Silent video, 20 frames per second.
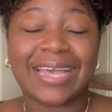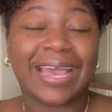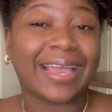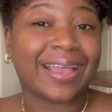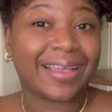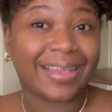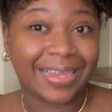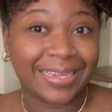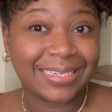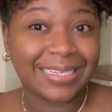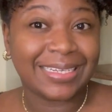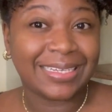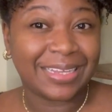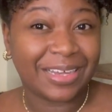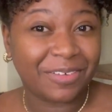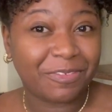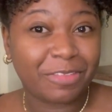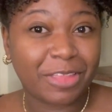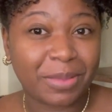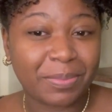I kind of
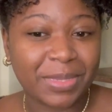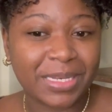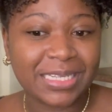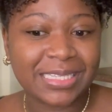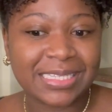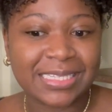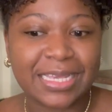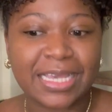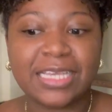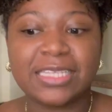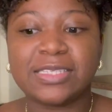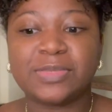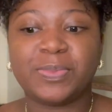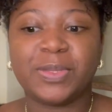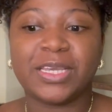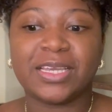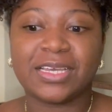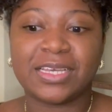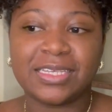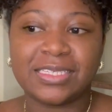love them in a sense
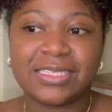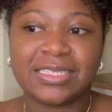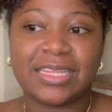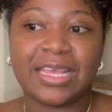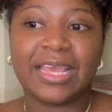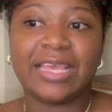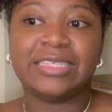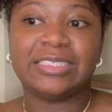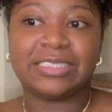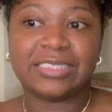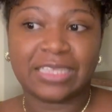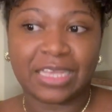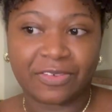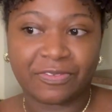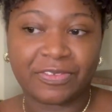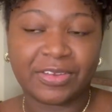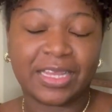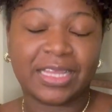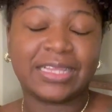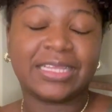because they
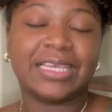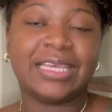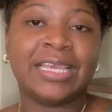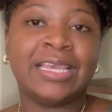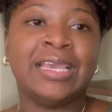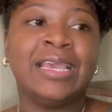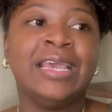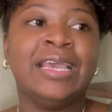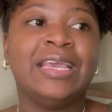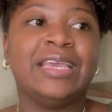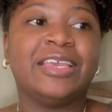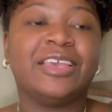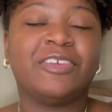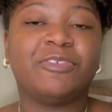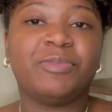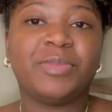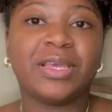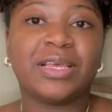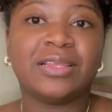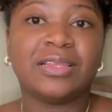definitely give
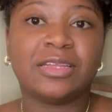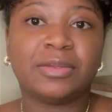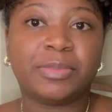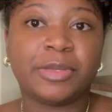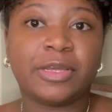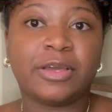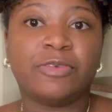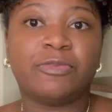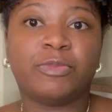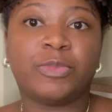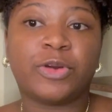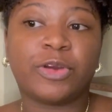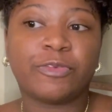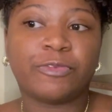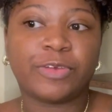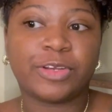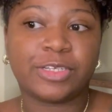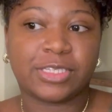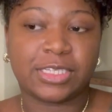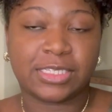me a little bit of more
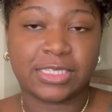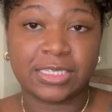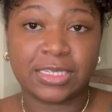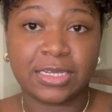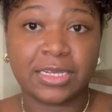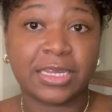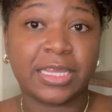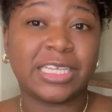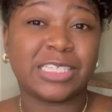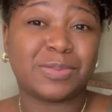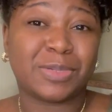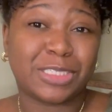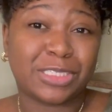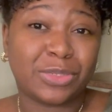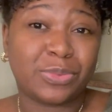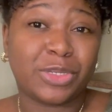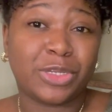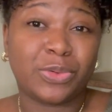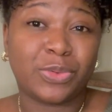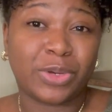versatility, especially
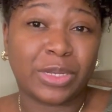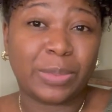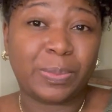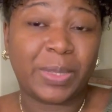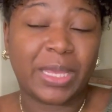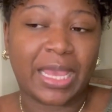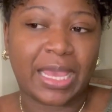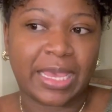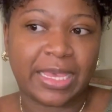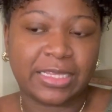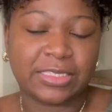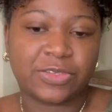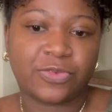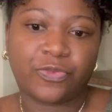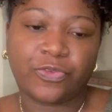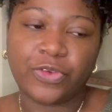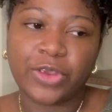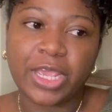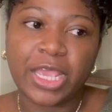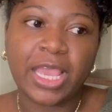when you want to be
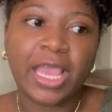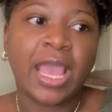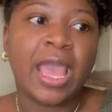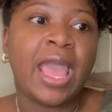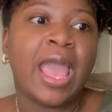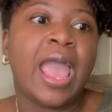hands-free.